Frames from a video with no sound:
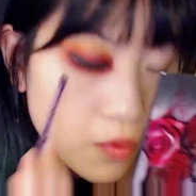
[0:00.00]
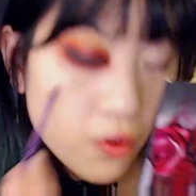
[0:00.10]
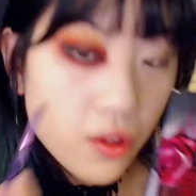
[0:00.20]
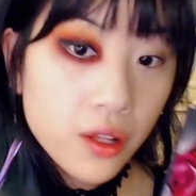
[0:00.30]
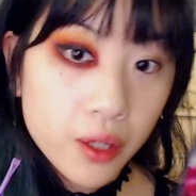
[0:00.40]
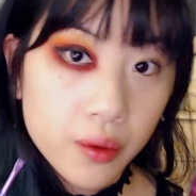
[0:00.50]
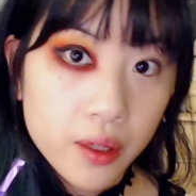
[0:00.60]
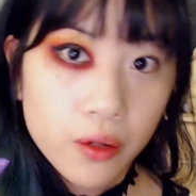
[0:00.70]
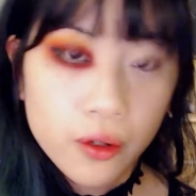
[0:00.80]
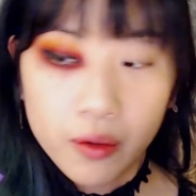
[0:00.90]
liquid
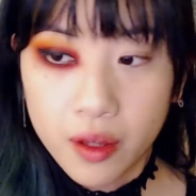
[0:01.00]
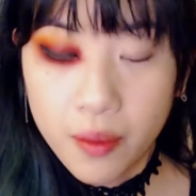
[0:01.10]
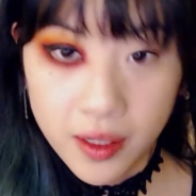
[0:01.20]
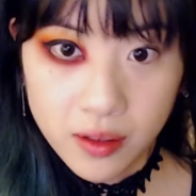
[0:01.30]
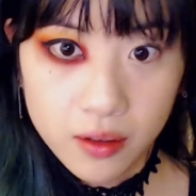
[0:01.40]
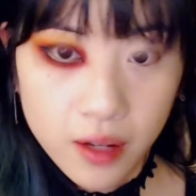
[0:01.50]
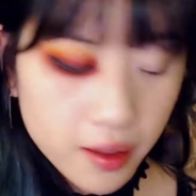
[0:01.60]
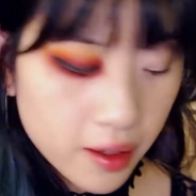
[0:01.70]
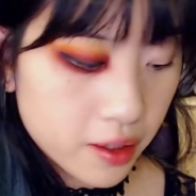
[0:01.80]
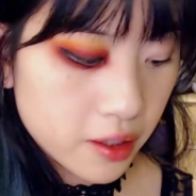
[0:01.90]
or with a pencil
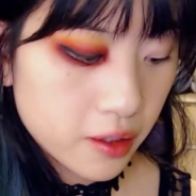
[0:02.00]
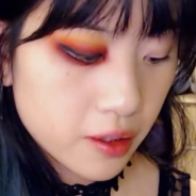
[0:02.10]
eyeliner.